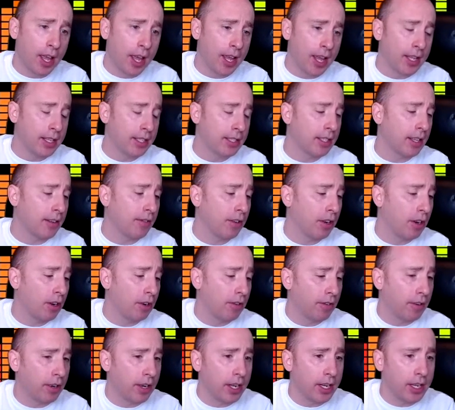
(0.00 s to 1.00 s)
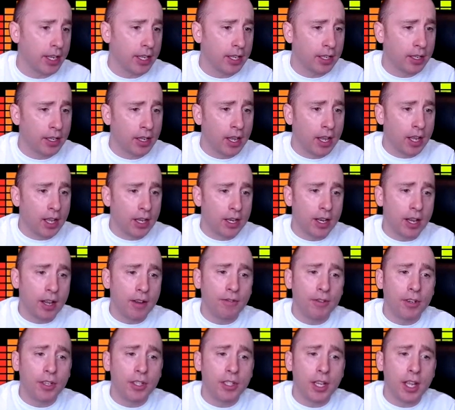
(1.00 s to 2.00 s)
A7 over E. And
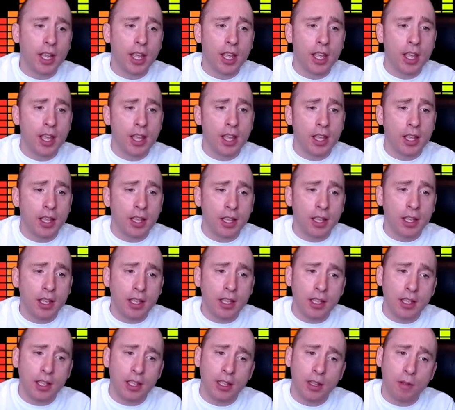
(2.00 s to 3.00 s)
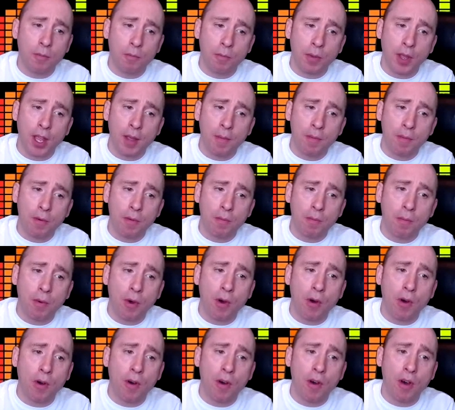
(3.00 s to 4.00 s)
every day the paper
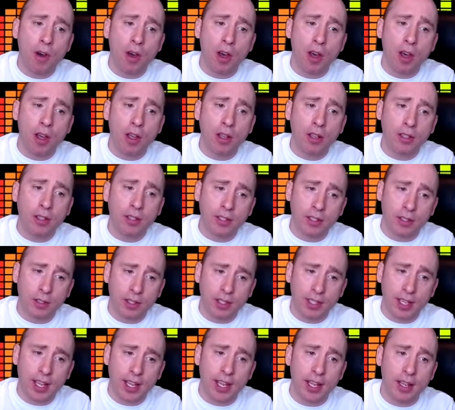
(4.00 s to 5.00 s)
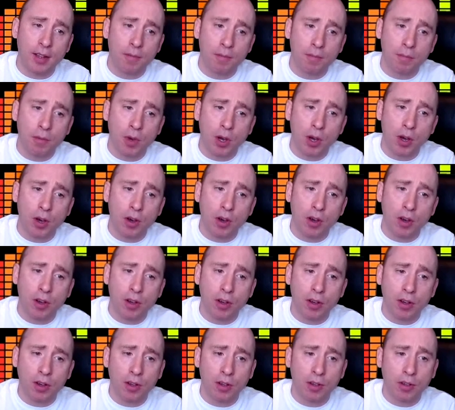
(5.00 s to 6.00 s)
boards a day
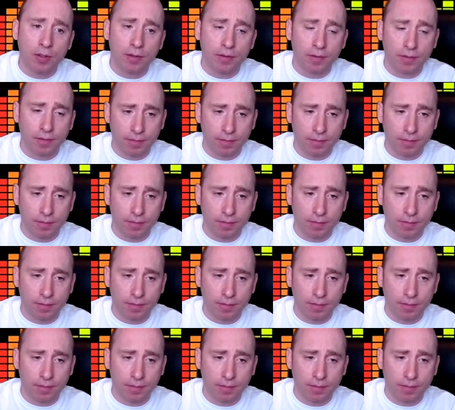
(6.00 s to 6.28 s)
more.